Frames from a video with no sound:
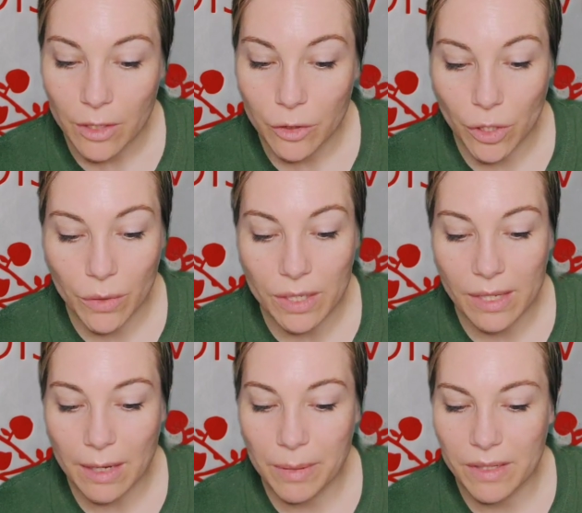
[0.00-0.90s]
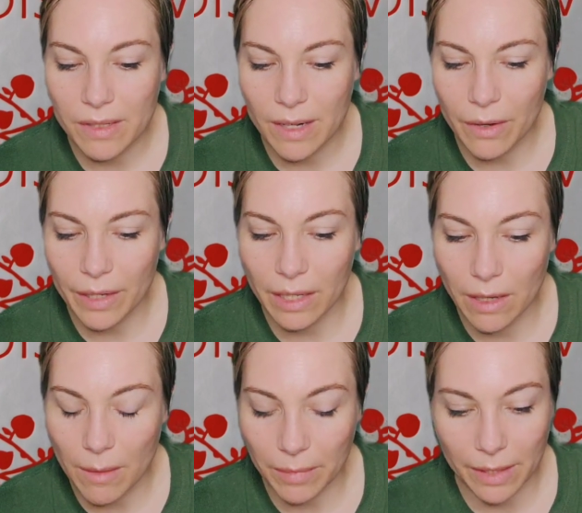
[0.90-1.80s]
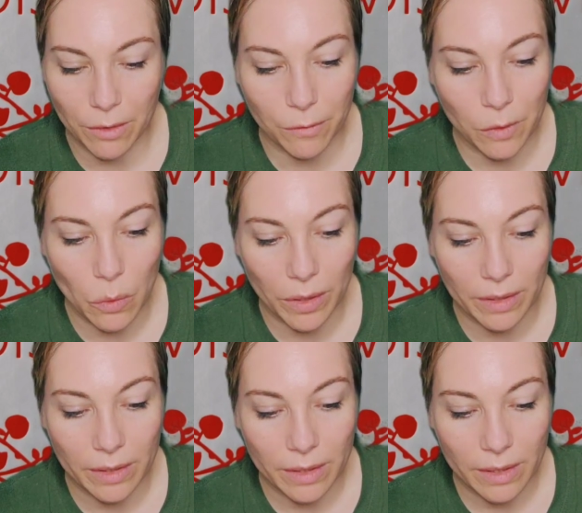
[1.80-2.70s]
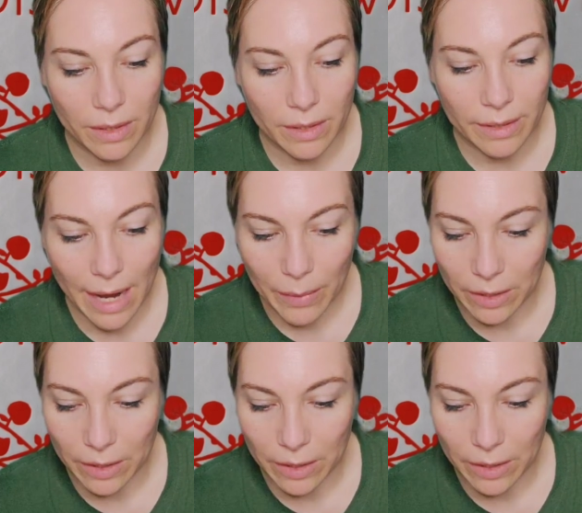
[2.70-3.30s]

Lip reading: Jonas had been staring glumly at the floor. Now he